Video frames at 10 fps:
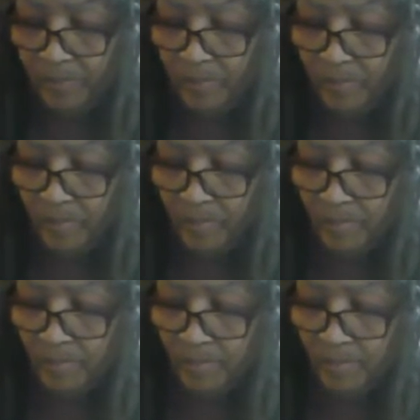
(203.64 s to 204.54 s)

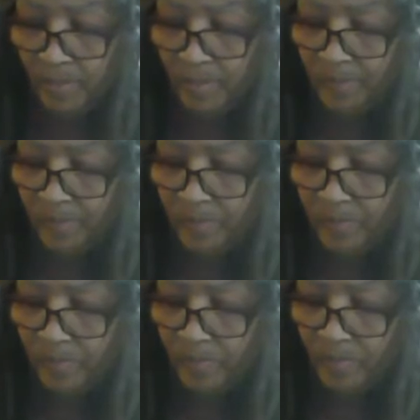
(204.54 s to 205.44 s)

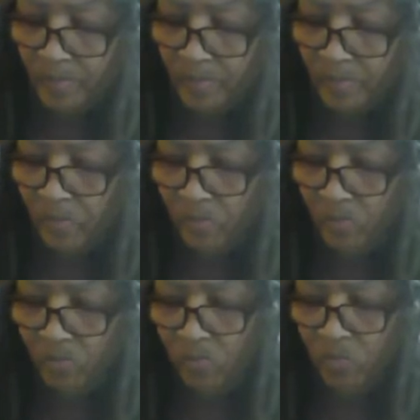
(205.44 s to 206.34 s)

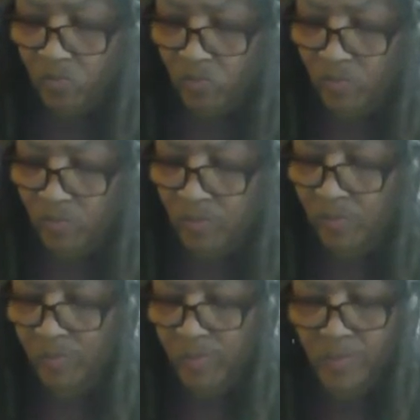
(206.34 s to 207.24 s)
(silence)